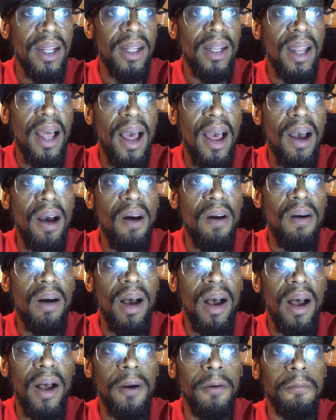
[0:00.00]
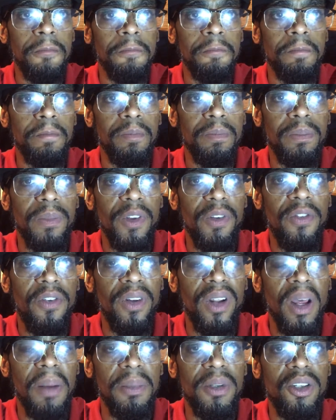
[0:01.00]
allow
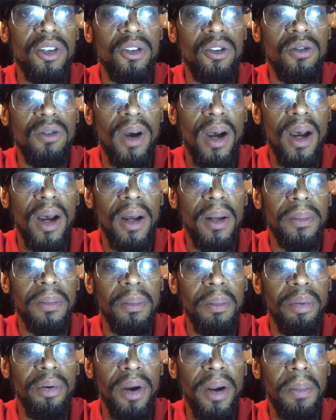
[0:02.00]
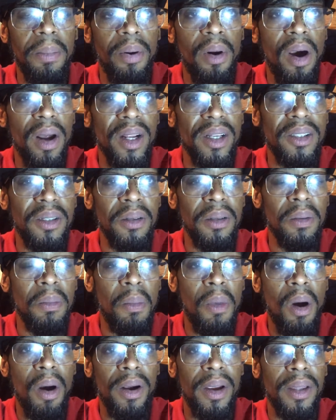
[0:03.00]
for them to bring products to the
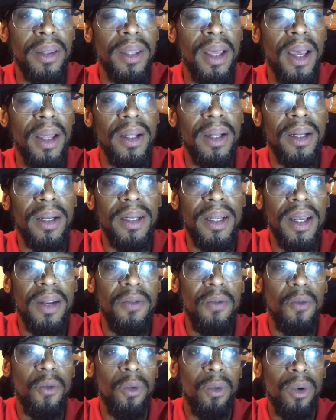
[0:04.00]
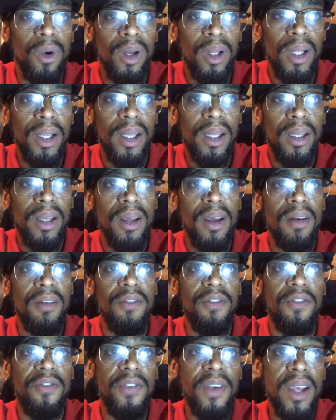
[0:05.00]
market that didn't really
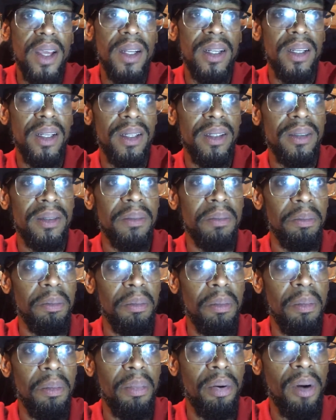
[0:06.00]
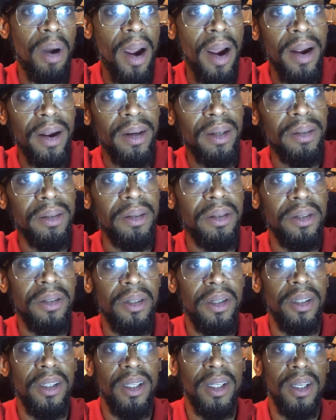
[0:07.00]
fit prior
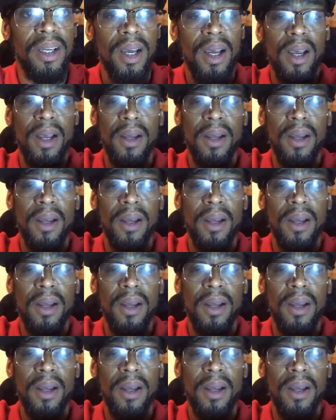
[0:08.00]
to the